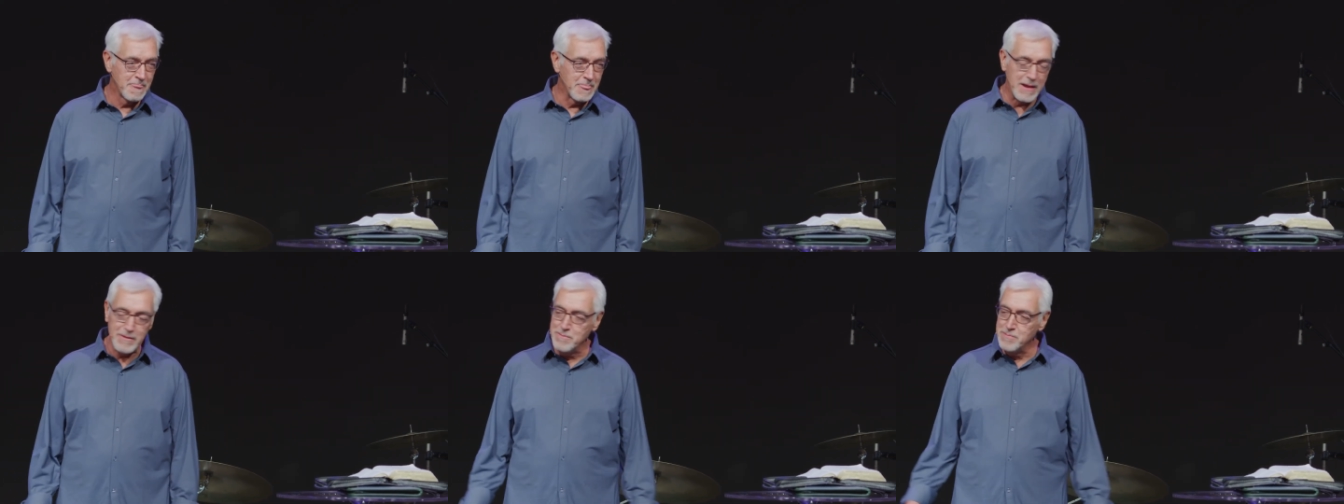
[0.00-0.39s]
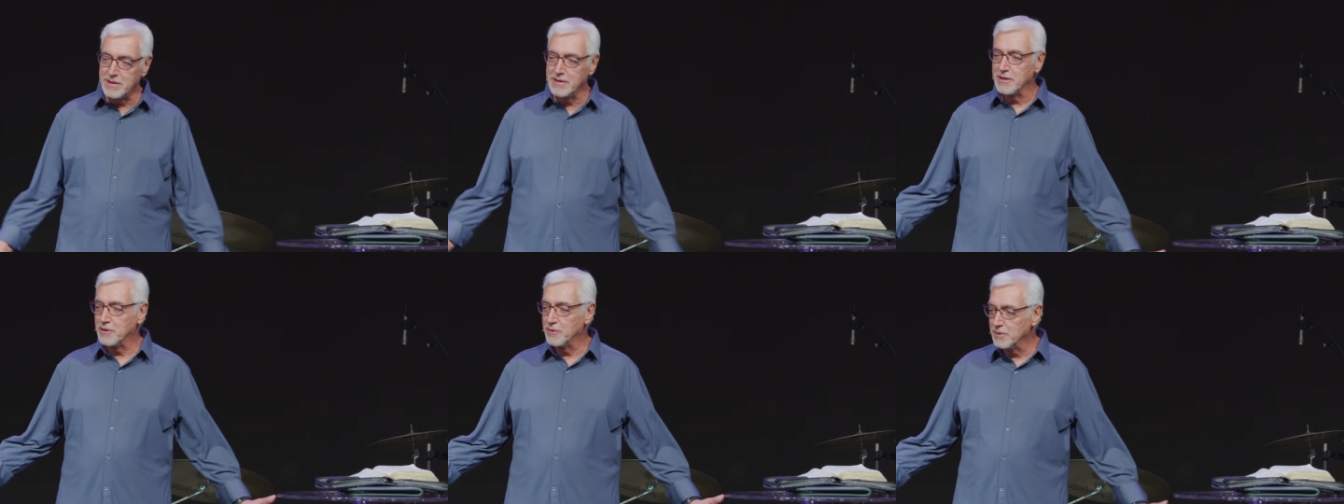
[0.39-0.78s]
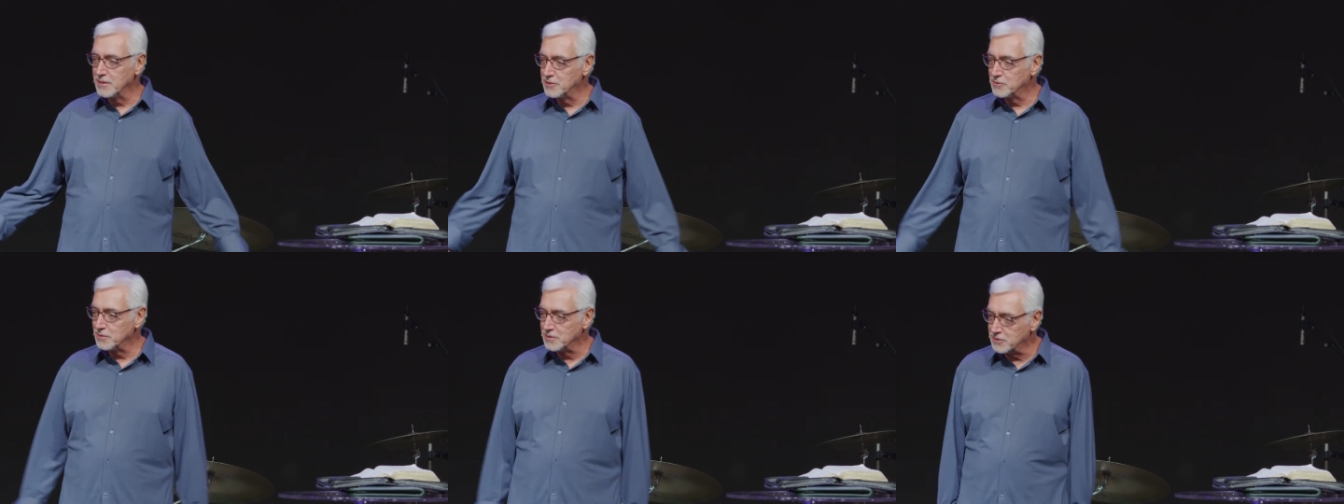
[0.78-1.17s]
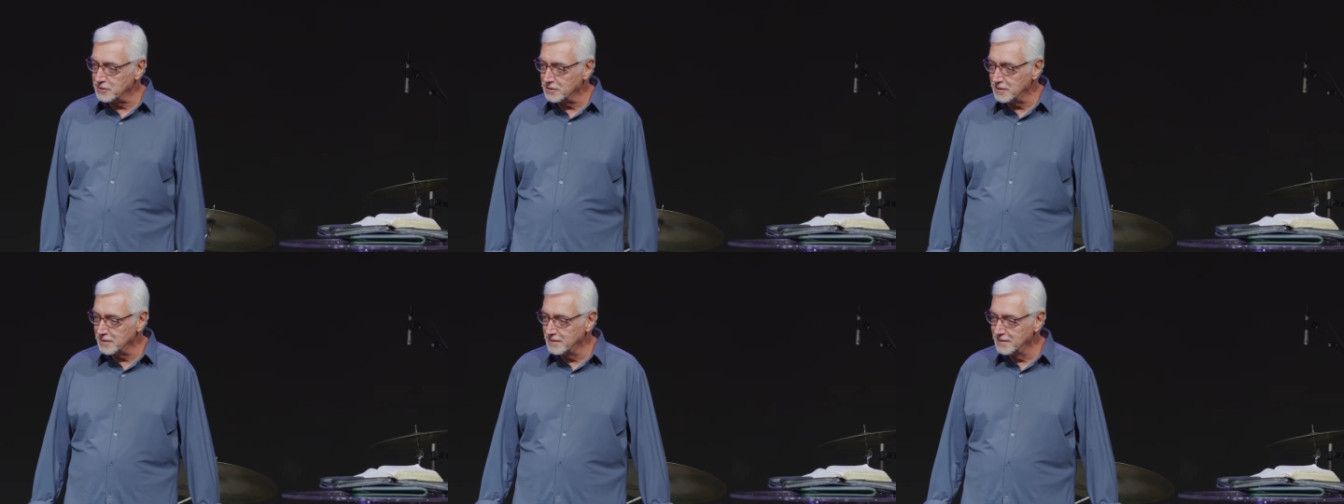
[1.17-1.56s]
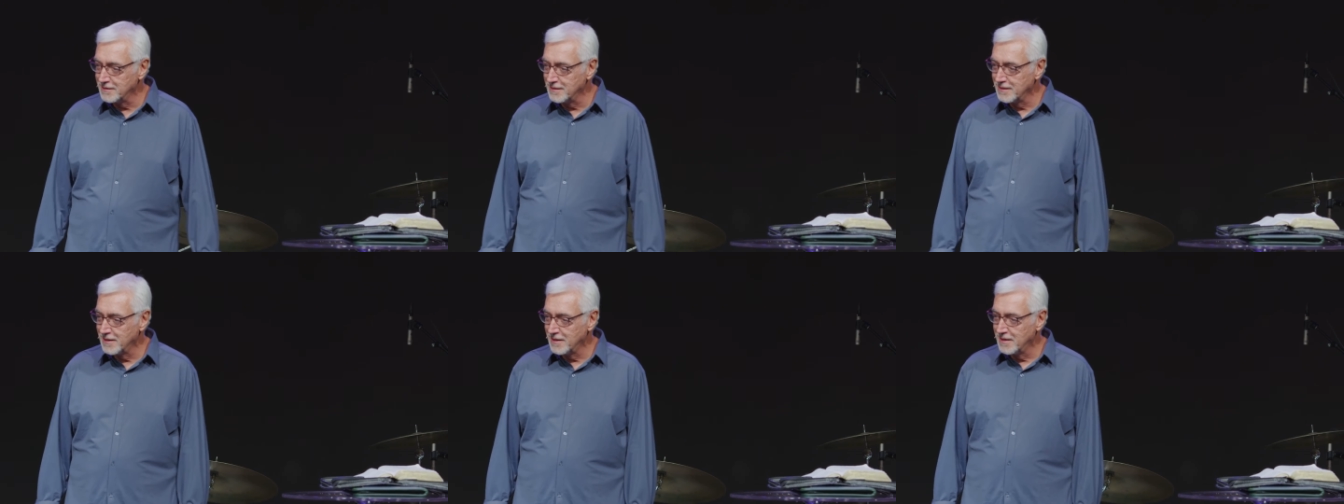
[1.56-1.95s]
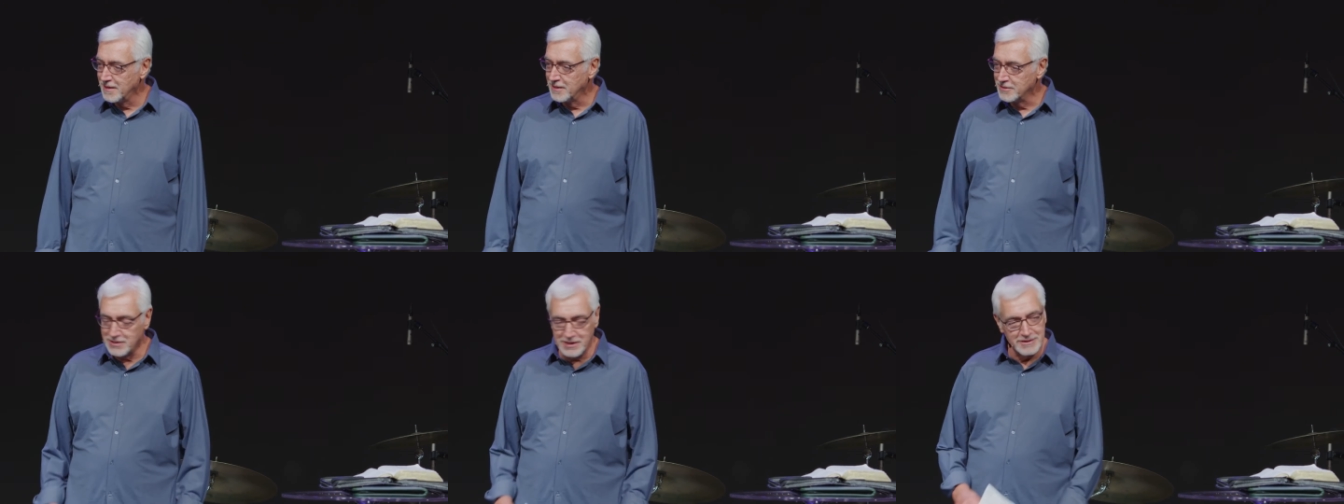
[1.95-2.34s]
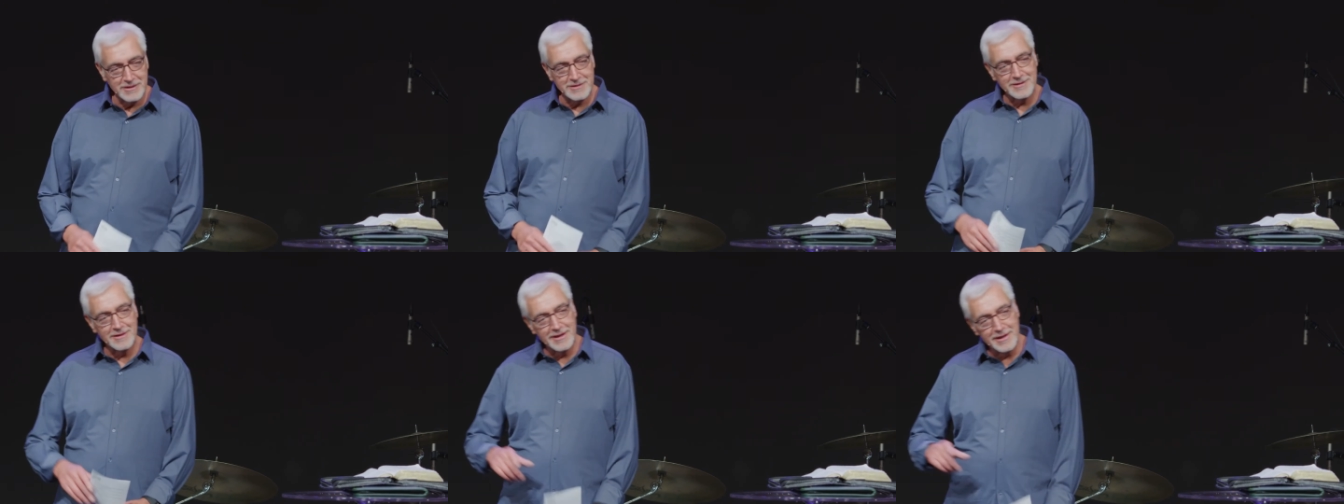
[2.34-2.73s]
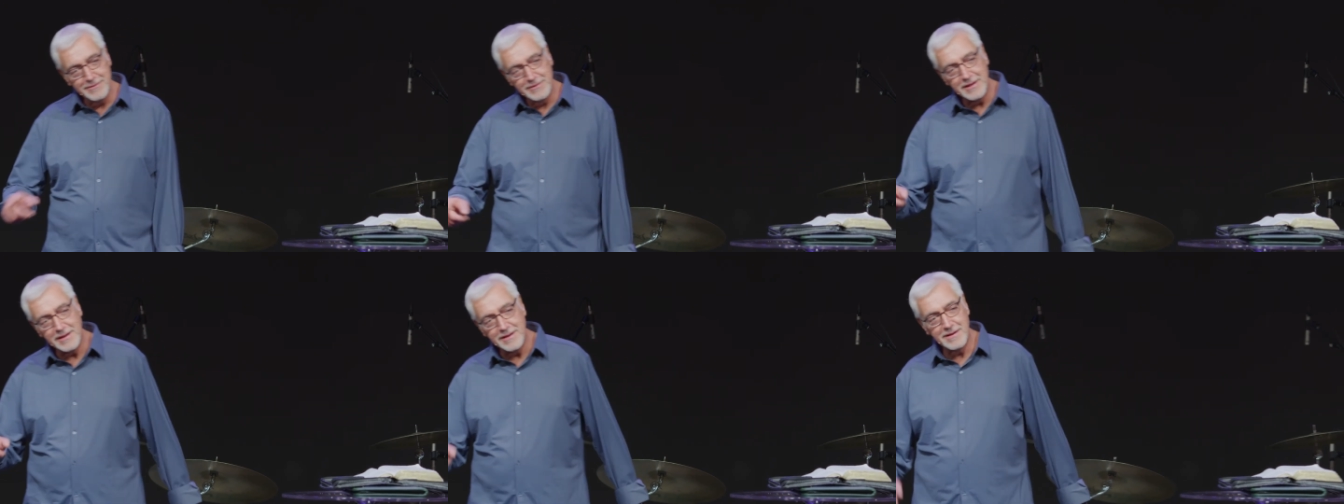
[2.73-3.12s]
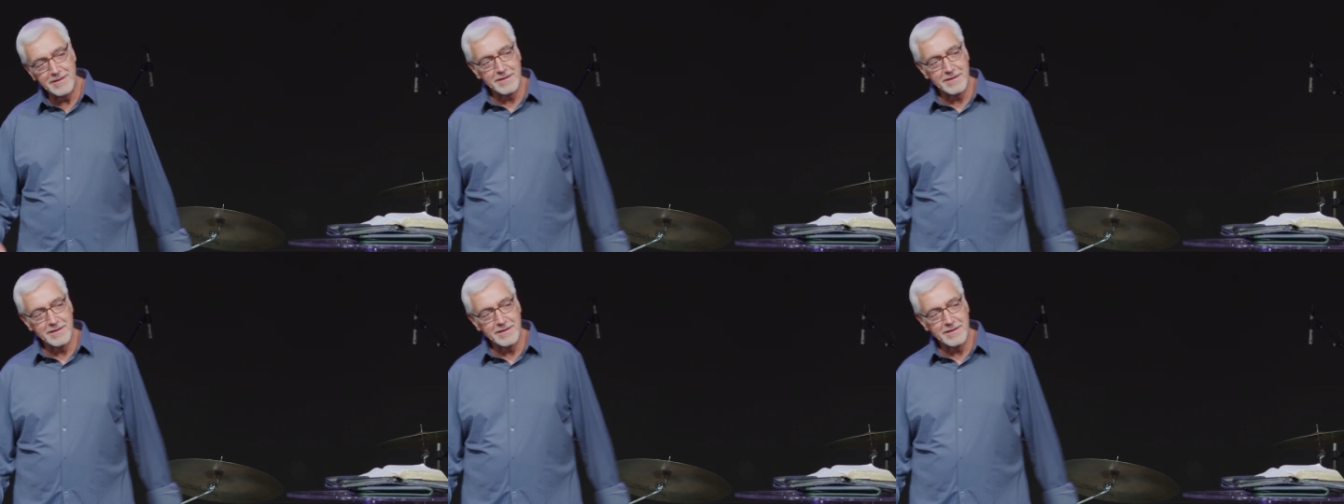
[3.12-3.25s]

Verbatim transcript: Everybody agrees we should. Jesus lived it.